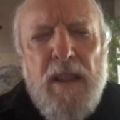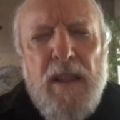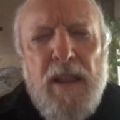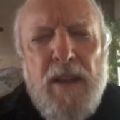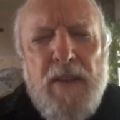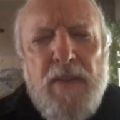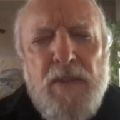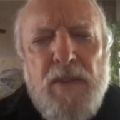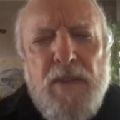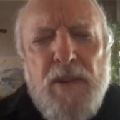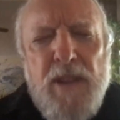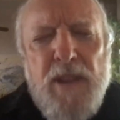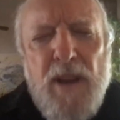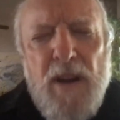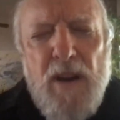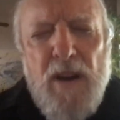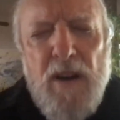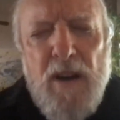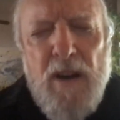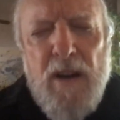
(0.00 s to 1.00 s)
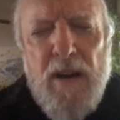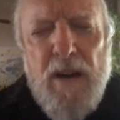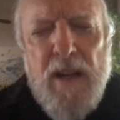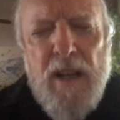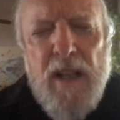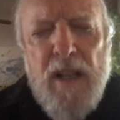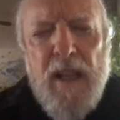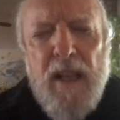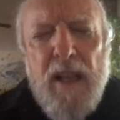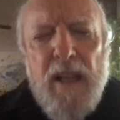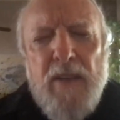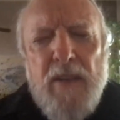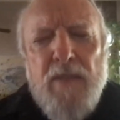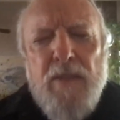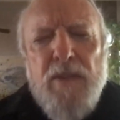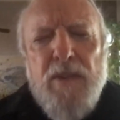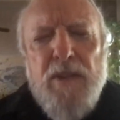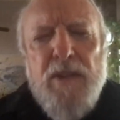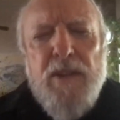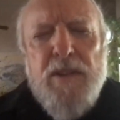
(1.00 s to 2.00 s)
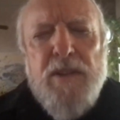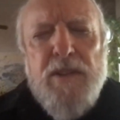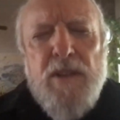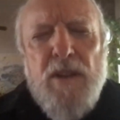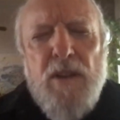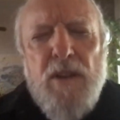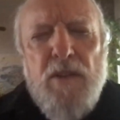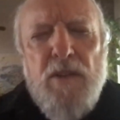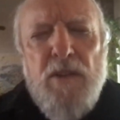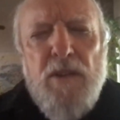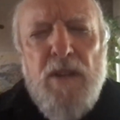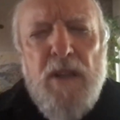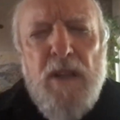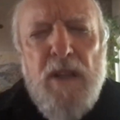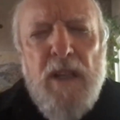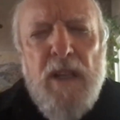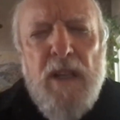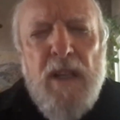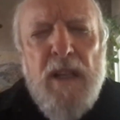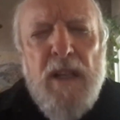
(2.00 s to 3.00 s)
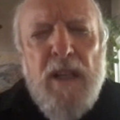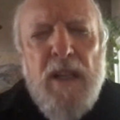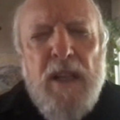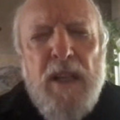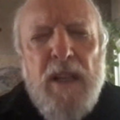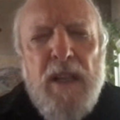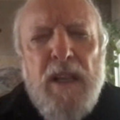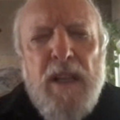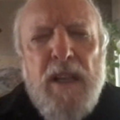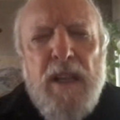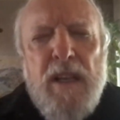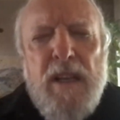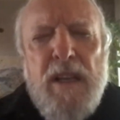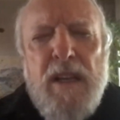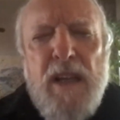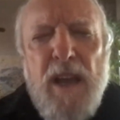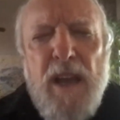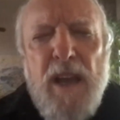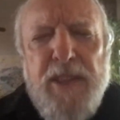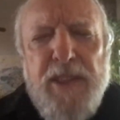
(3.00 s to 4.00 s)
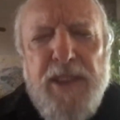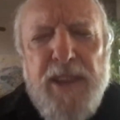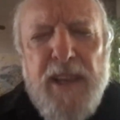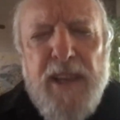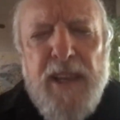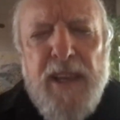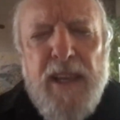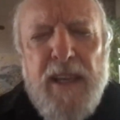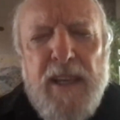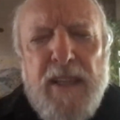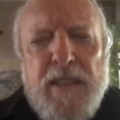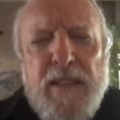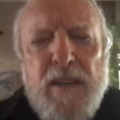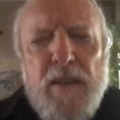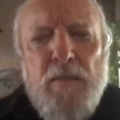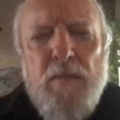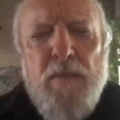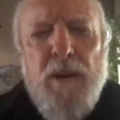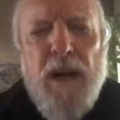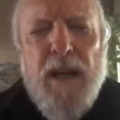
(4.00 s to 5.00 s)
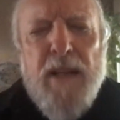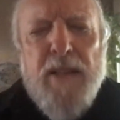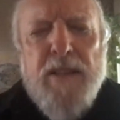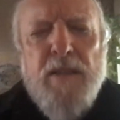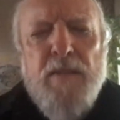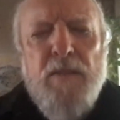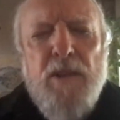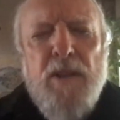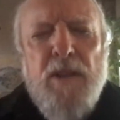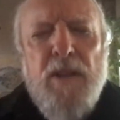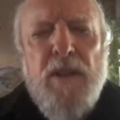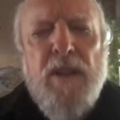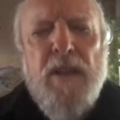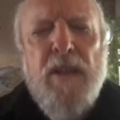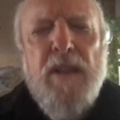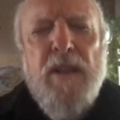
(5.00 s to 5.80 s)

that for the heart and for the soul, nothing is impossible.